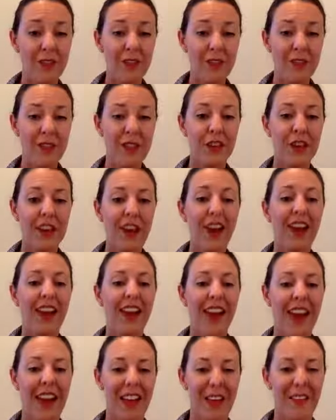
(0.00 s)
to not
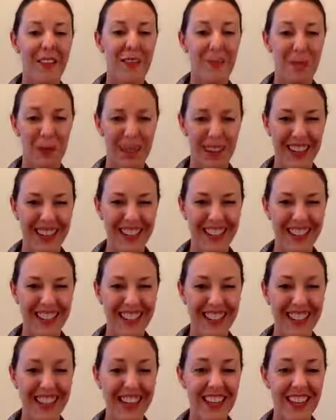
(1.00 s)
have a
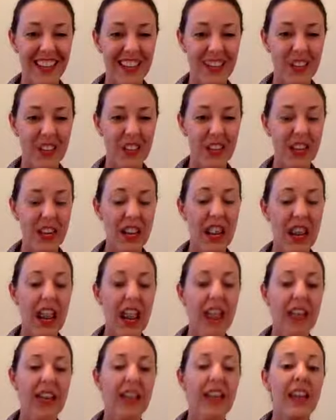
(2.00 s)
pre-existing condition
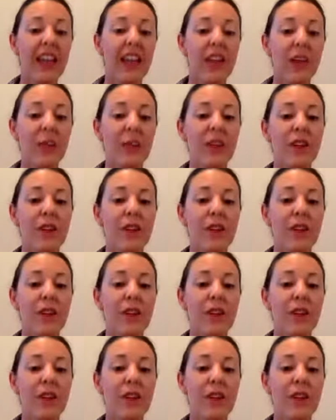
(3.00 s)
can help,